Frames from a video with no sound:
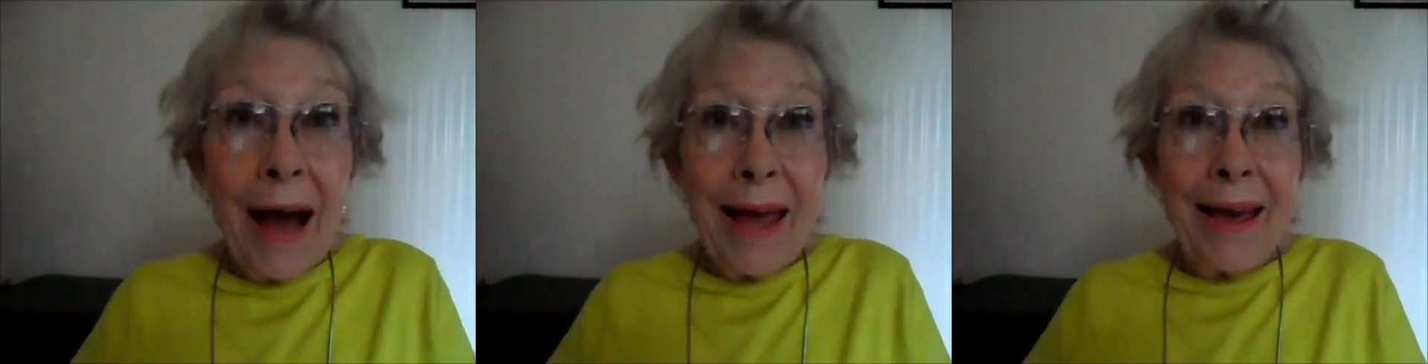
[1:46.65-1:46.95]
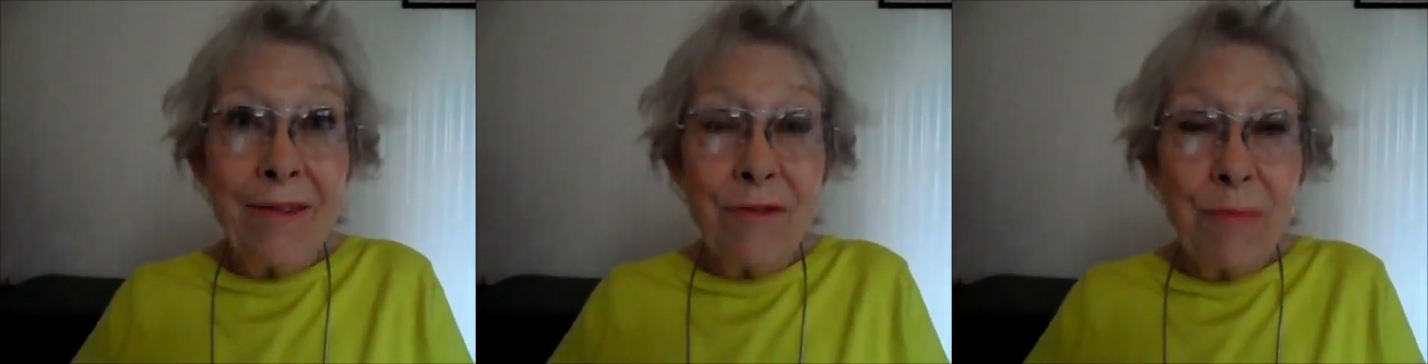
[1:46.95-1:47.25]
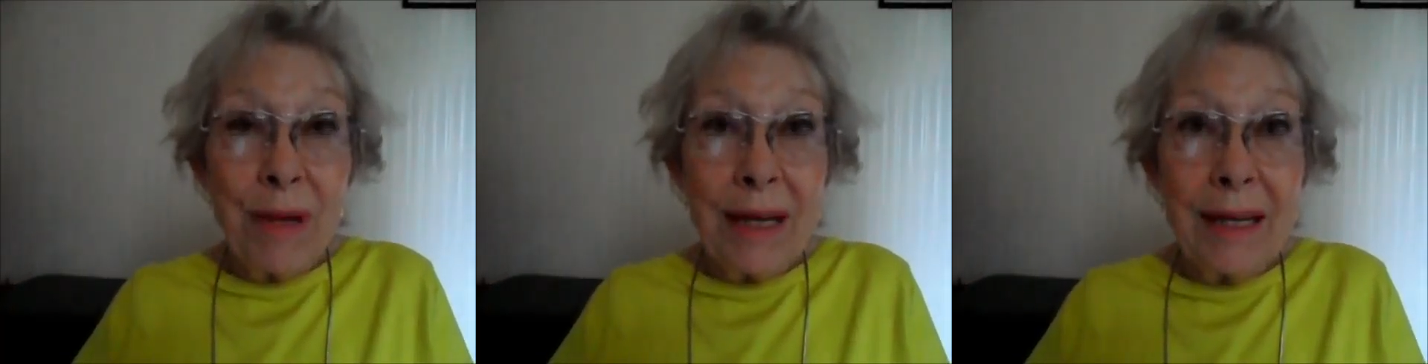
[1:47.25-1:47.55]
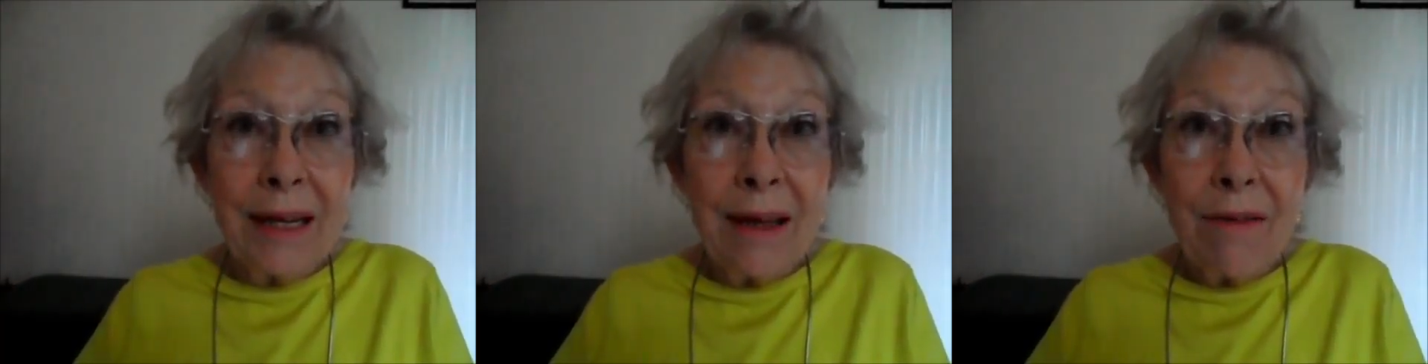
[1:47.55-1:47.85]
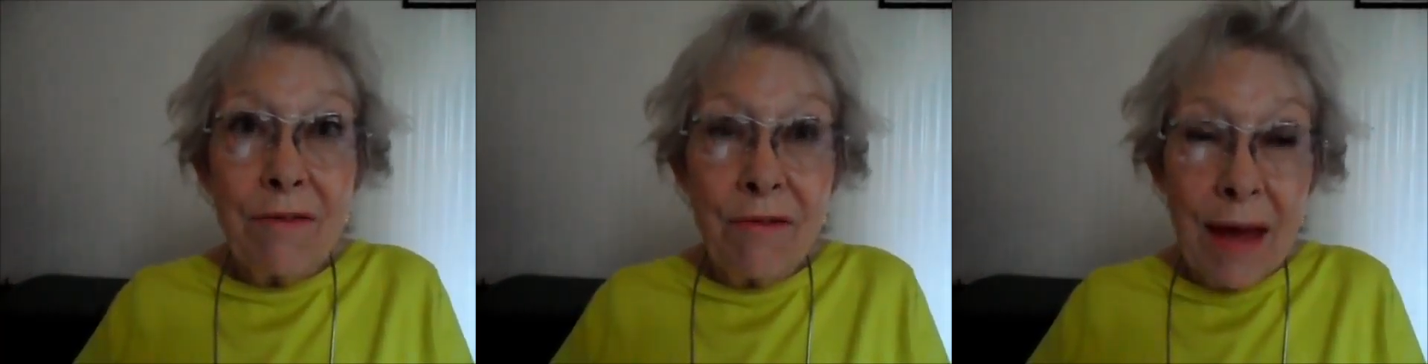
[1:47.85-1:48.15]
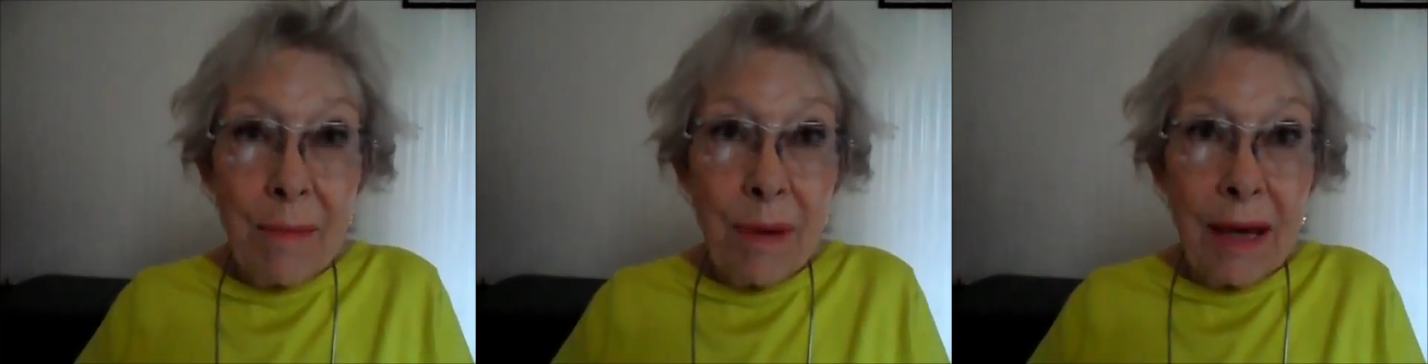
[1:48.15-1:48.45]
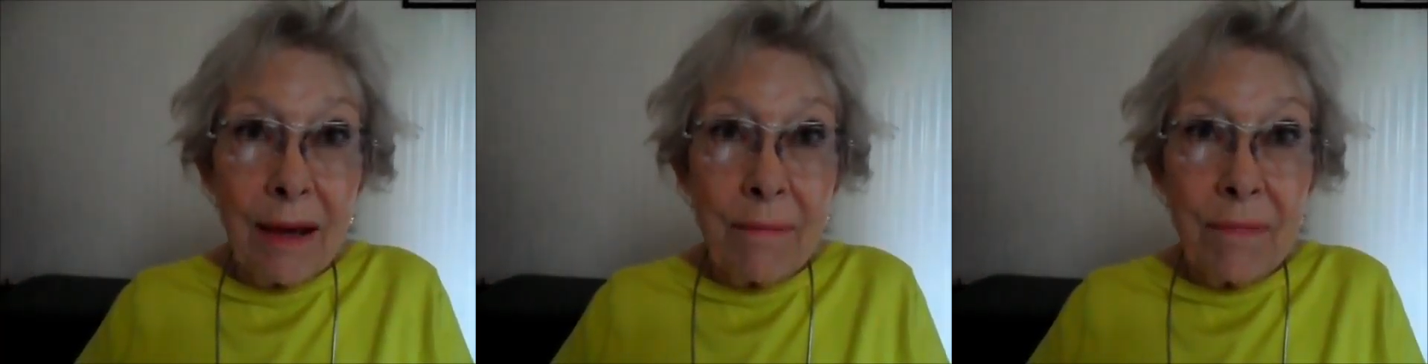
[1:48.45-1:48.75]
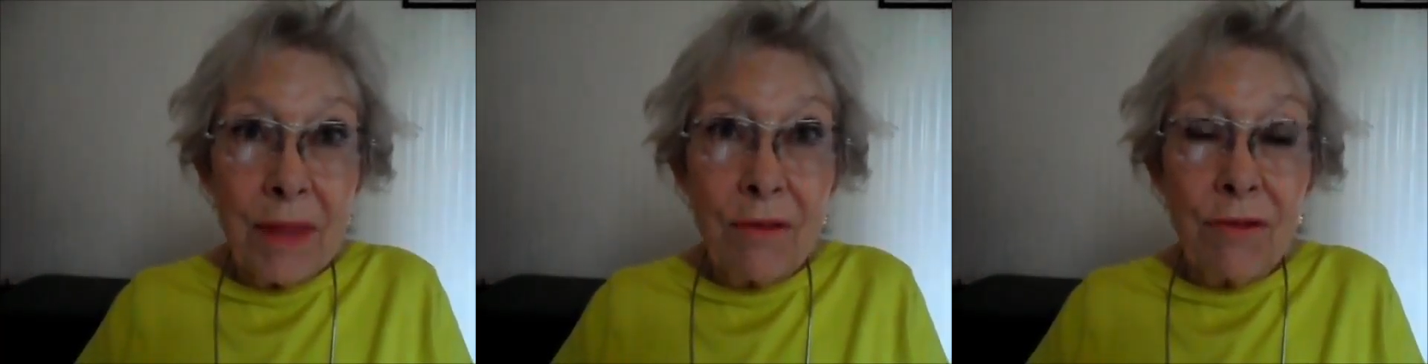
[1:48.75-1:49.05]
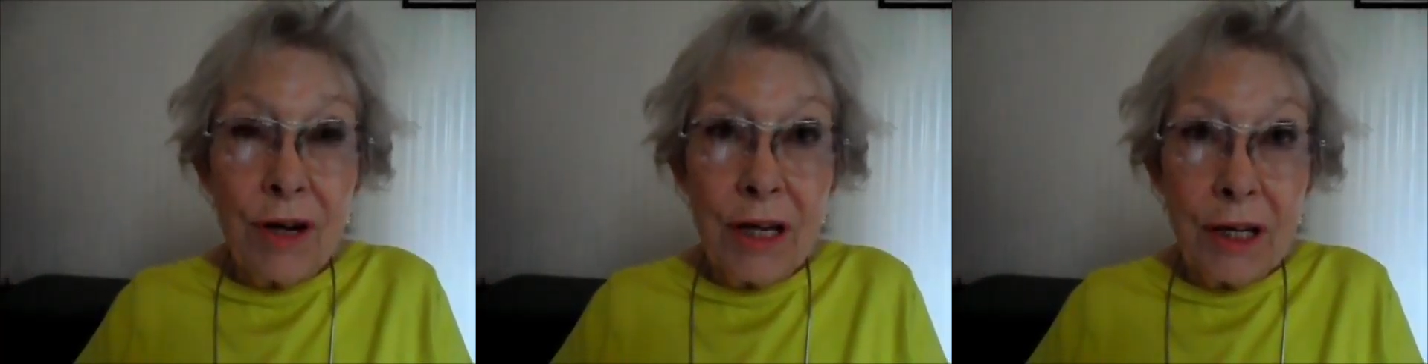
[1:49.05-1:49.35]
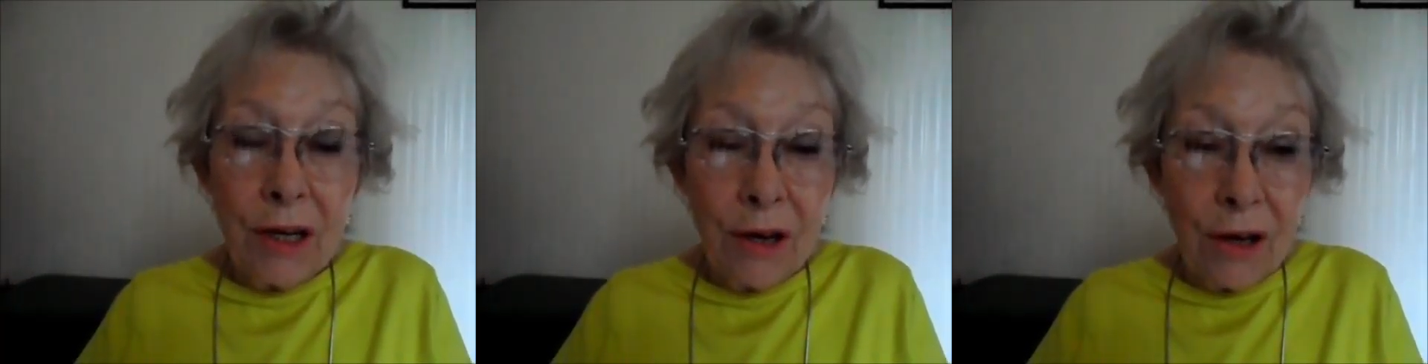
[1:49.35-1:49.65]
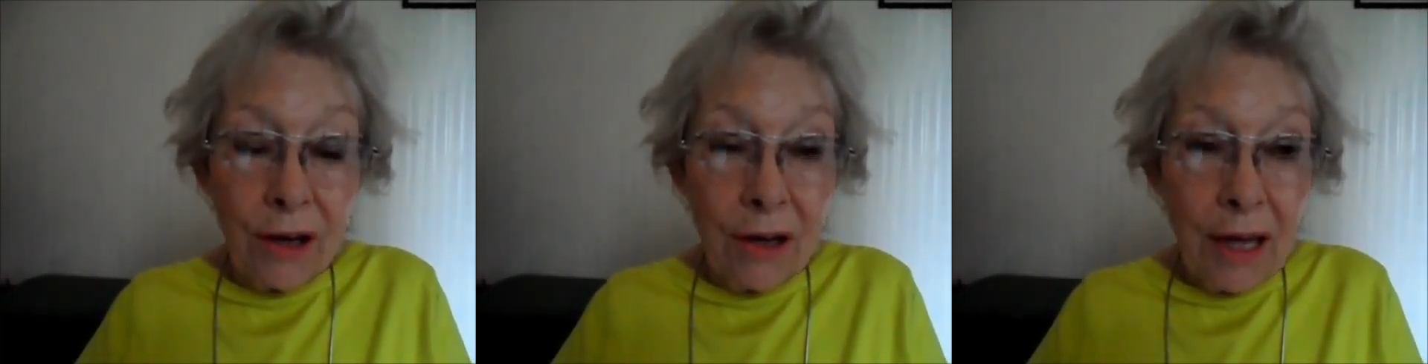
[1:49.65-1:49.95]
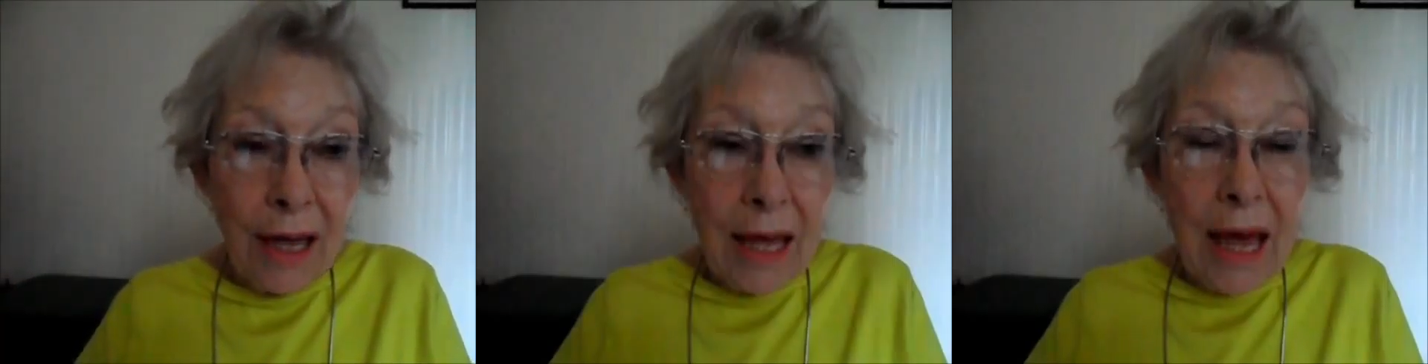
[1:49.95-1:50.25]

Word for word: I have been vaping for a year